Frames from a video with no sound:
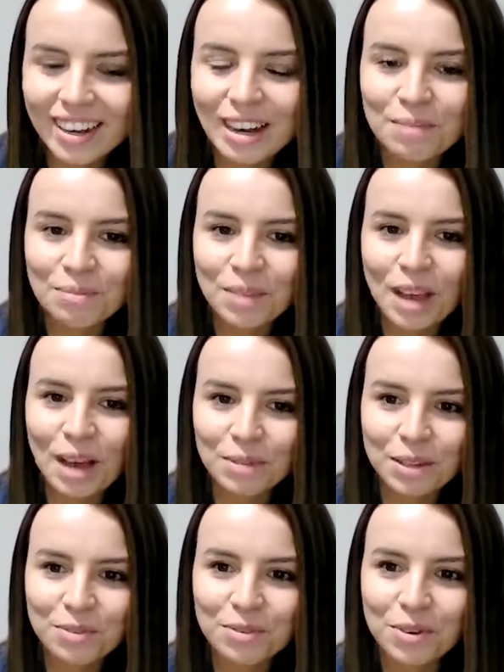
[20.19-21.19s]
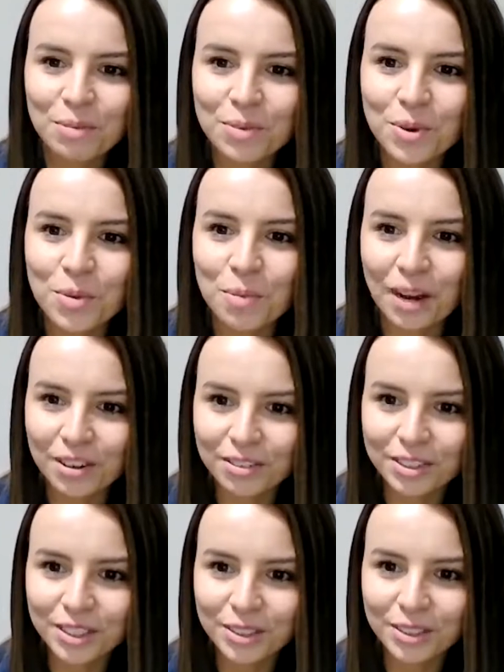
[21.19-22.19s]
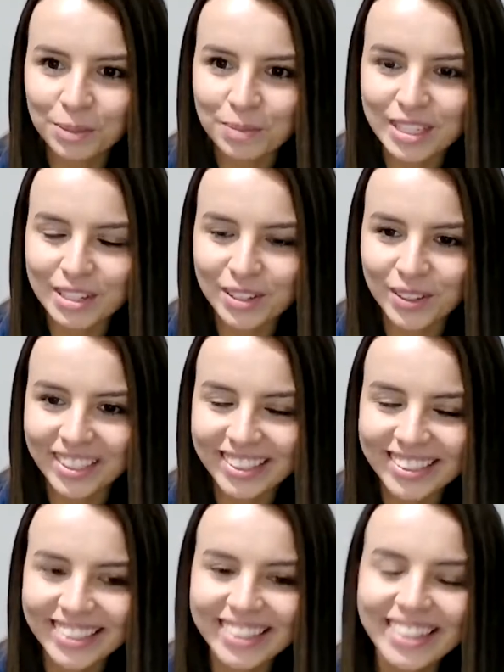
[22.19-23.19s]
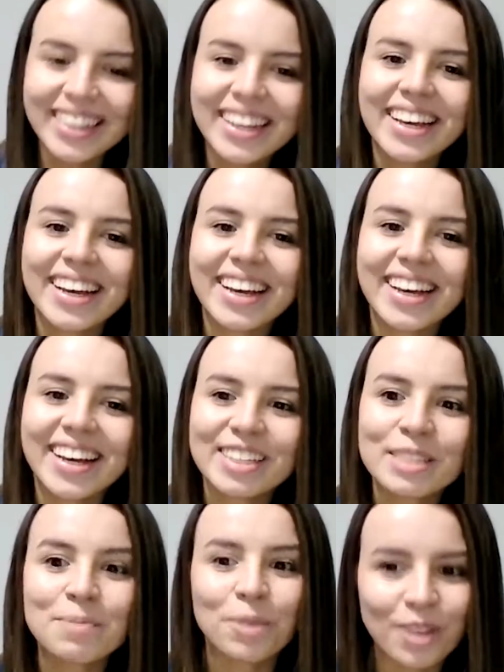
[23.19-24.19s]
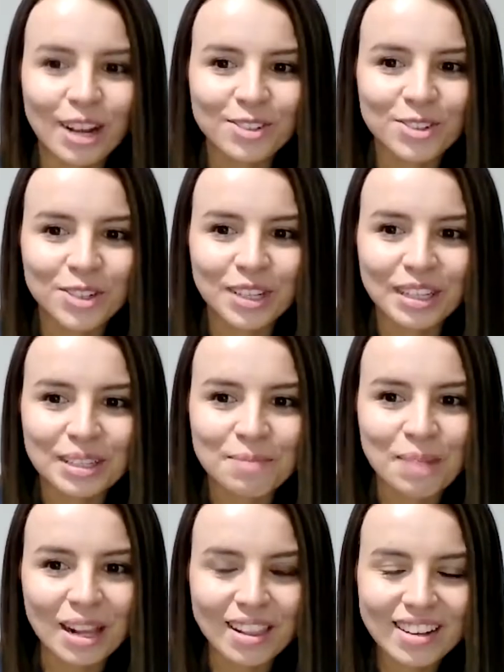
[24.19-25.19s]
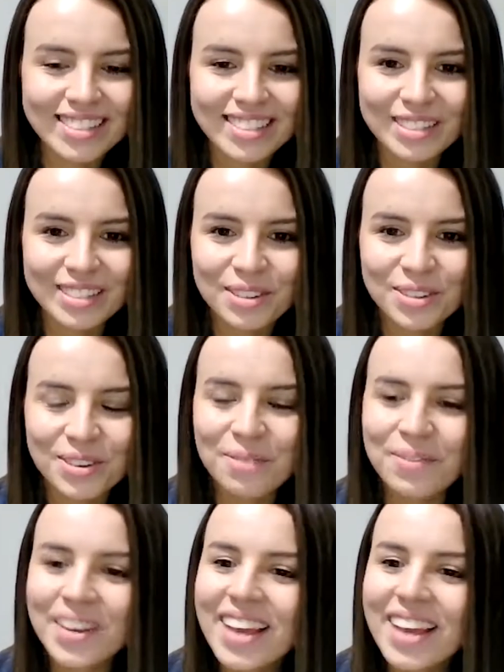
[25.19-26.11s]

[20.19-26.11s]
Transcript: I'm coming from Kumanovo, North Macedonia, a small country in the Balkans in Europe.